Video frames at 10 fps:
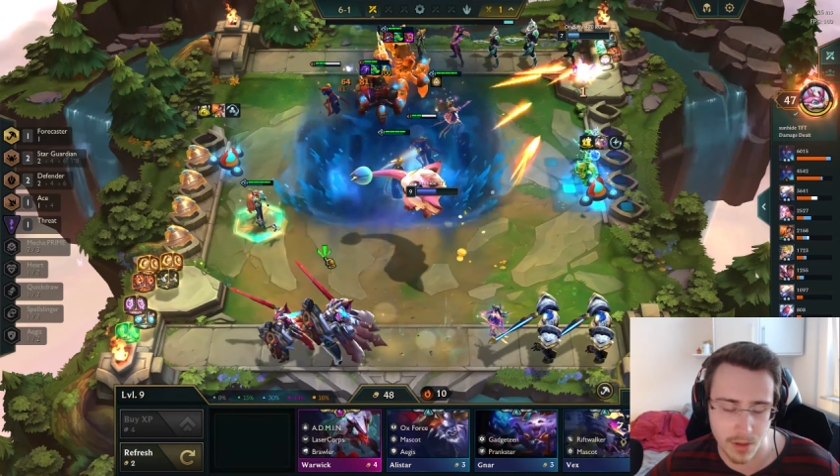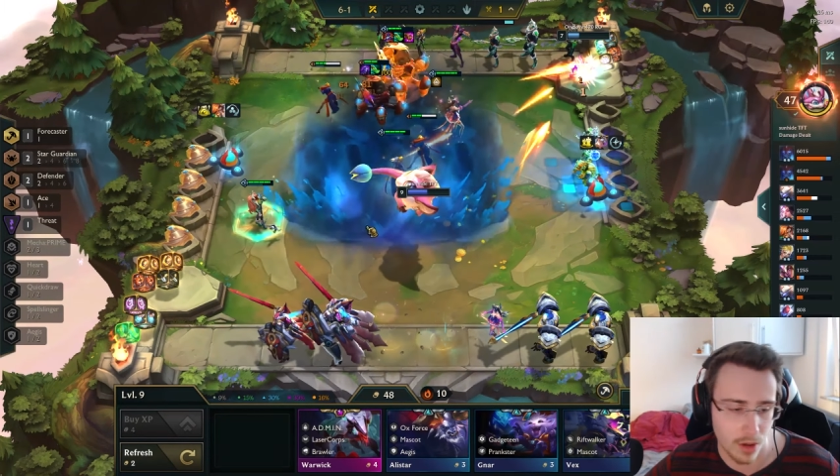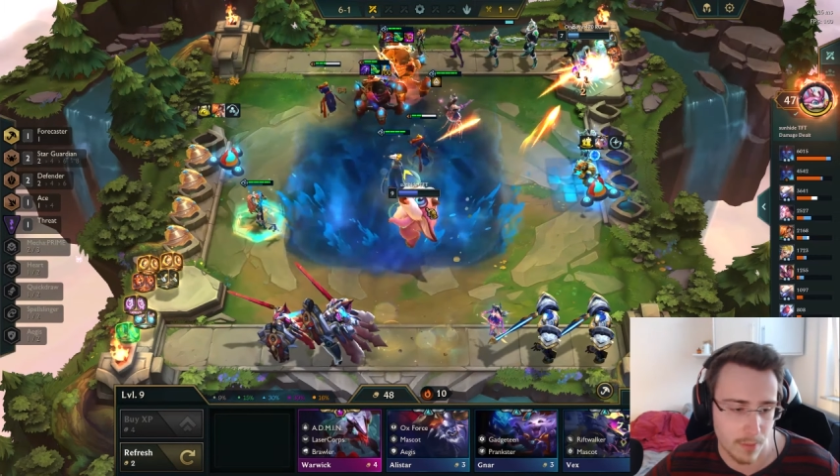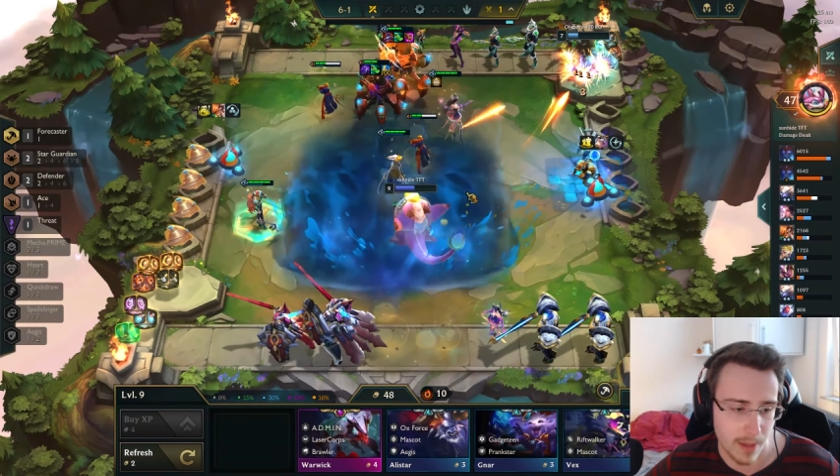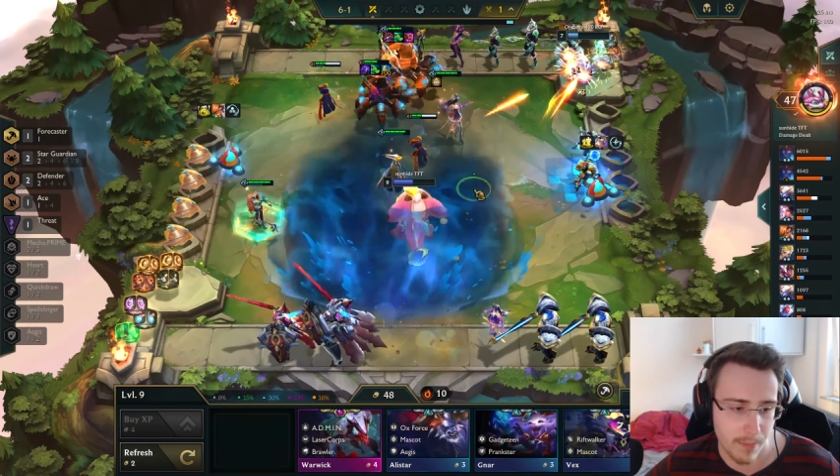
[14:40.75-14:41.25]

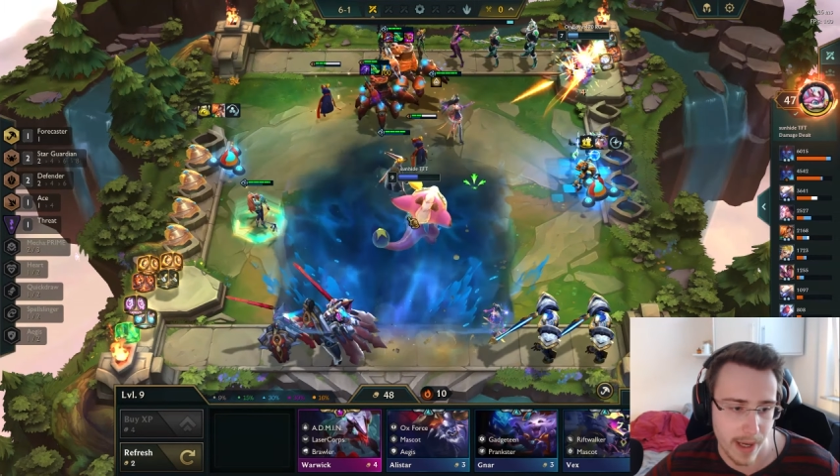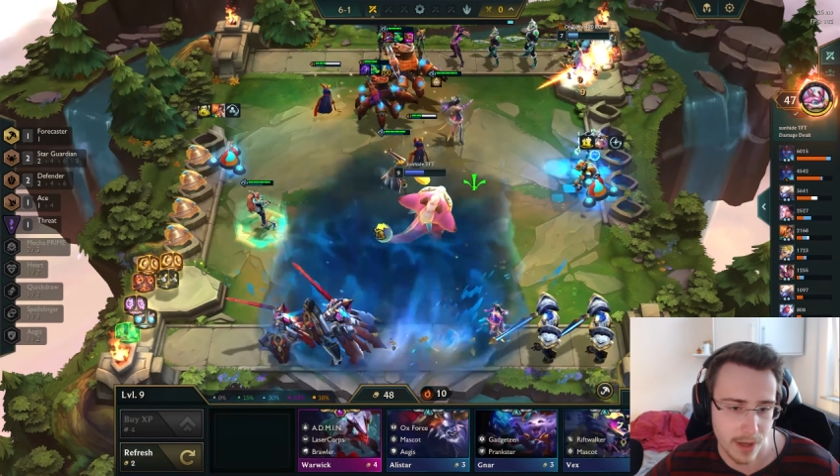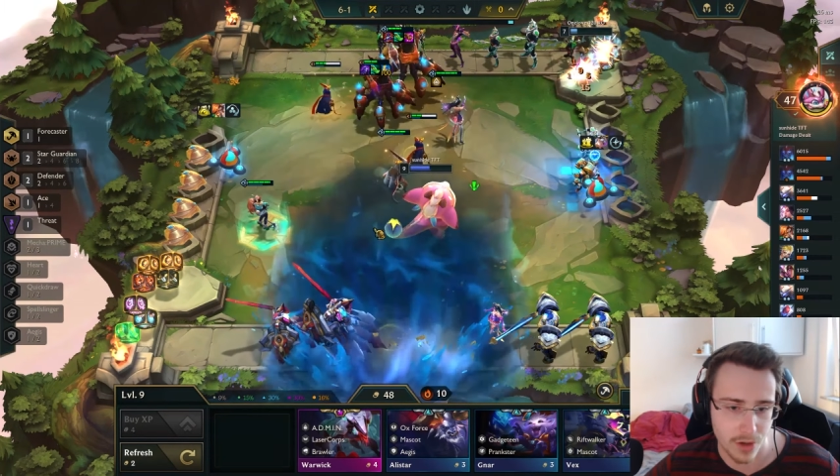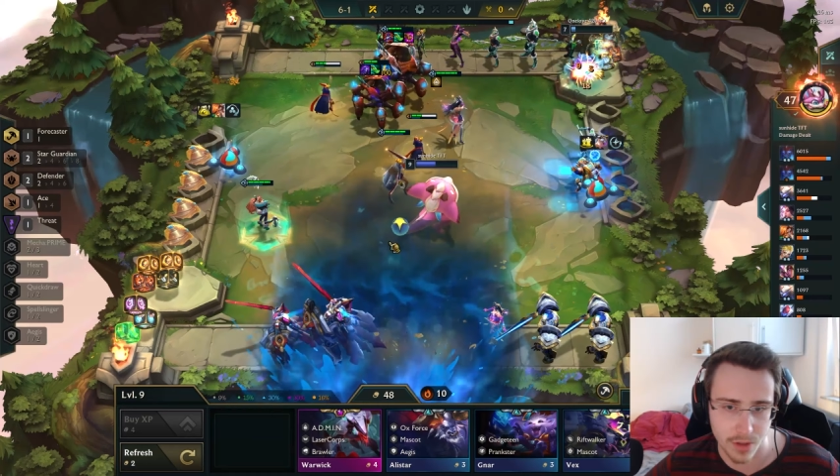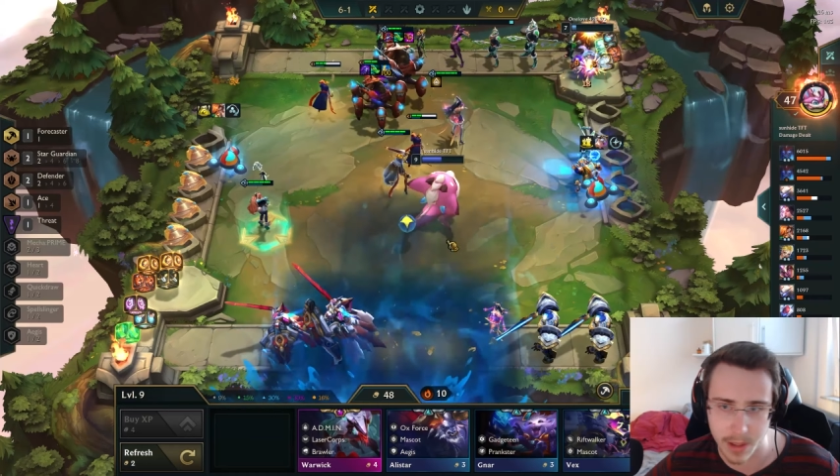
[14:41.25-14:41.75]
on my
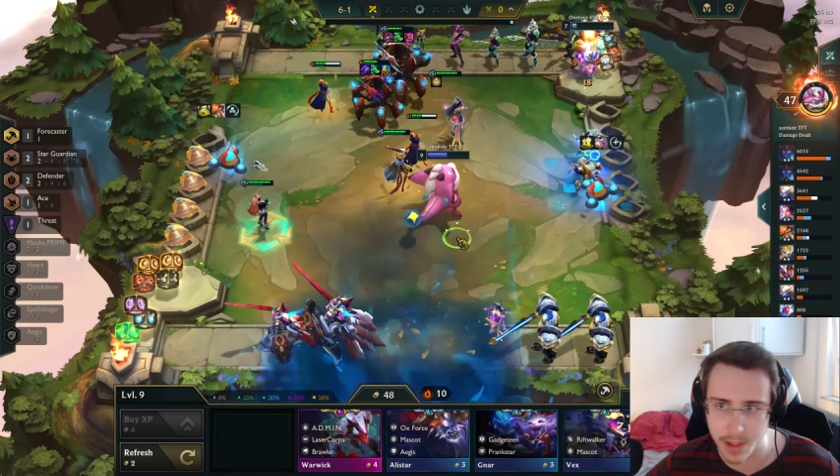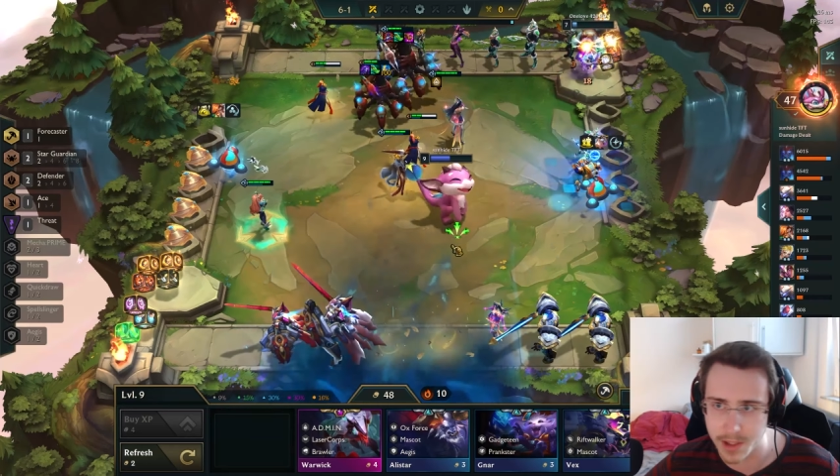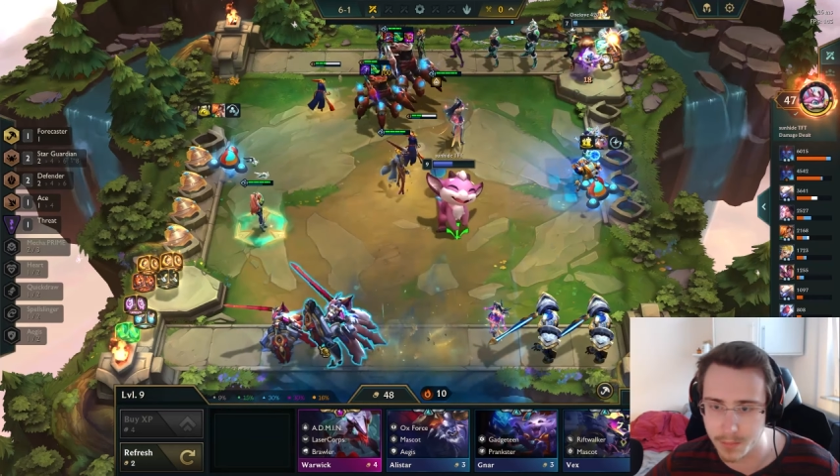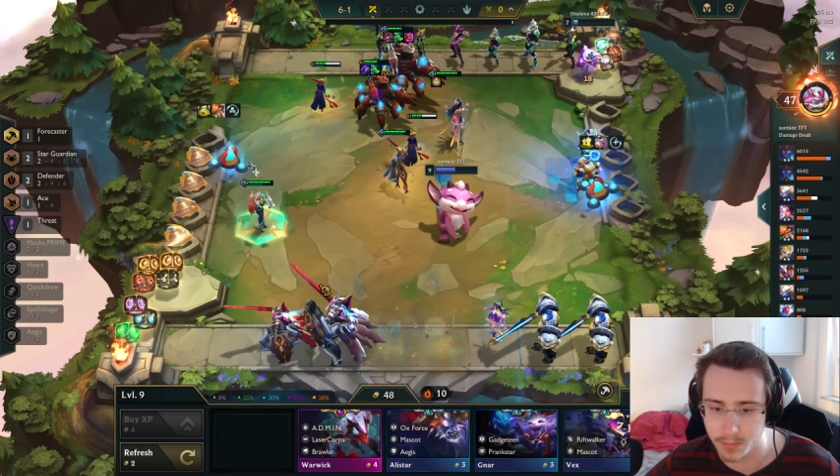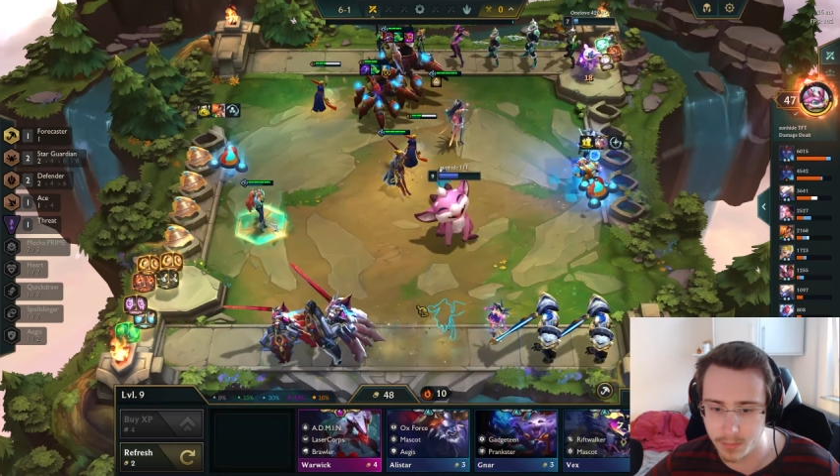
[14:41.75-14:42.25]
bench and make
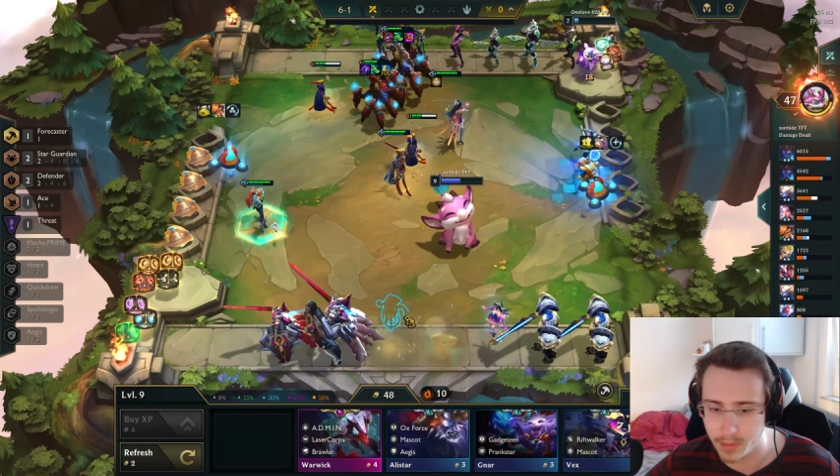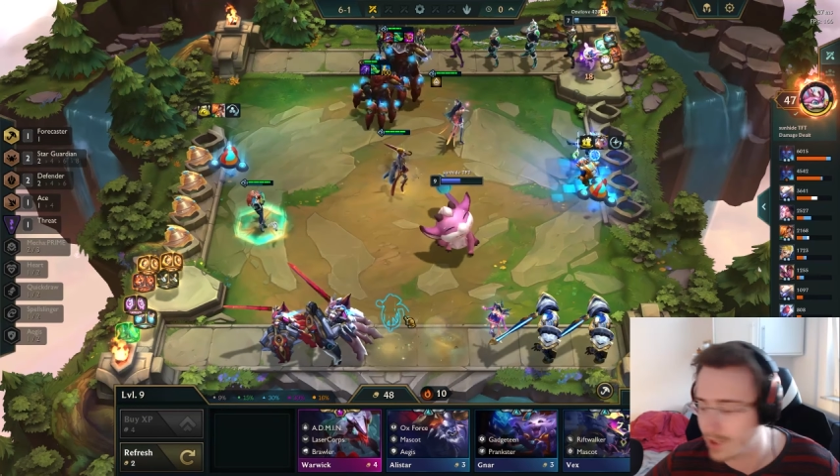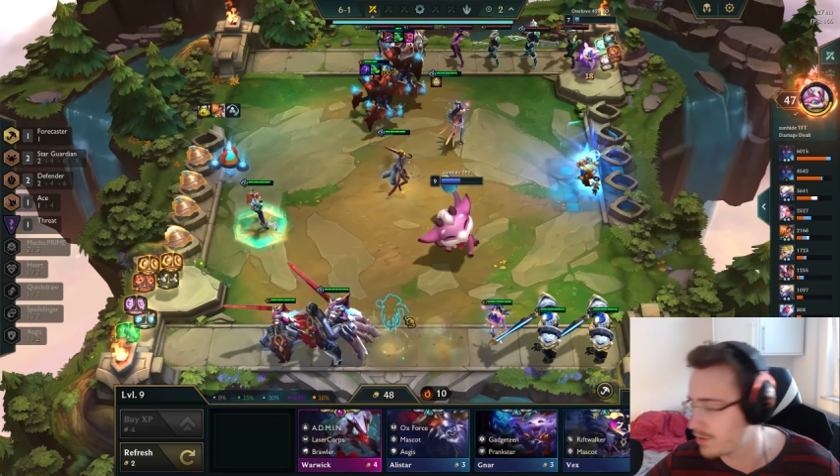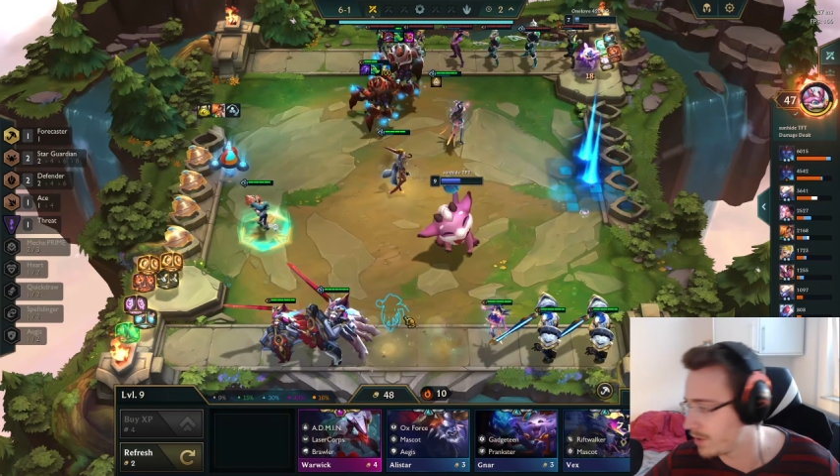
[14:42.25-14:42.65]
some extra